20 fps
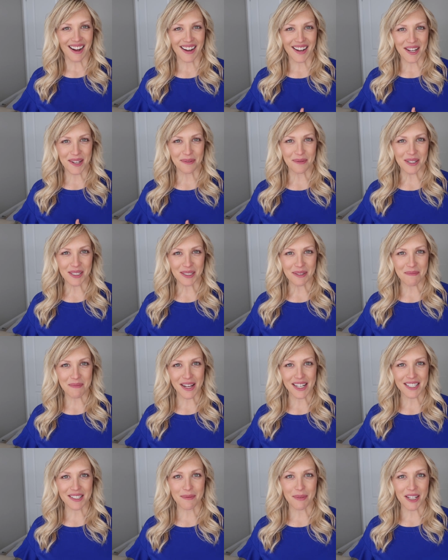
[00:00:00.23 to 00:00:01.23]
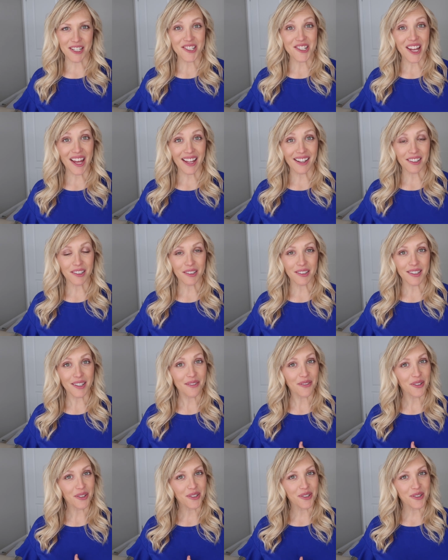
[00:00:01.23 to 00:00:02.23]
Hi and welcome back to my channel.
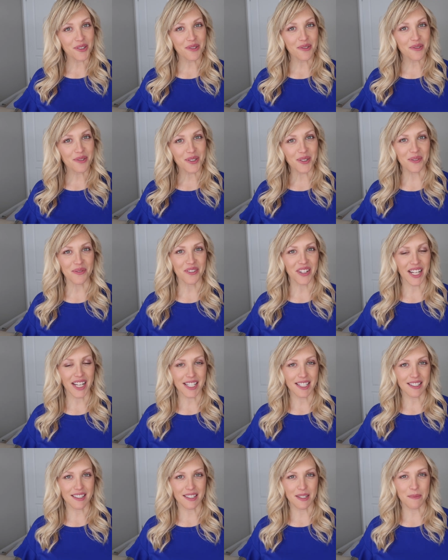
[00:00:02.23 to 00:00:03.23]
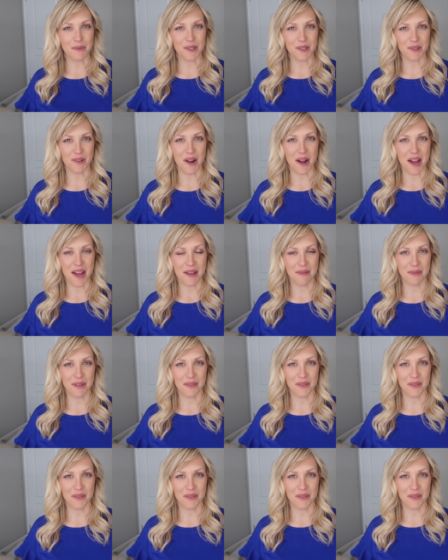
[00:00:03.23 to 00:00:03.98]
If you're new, don't forget to subscribe.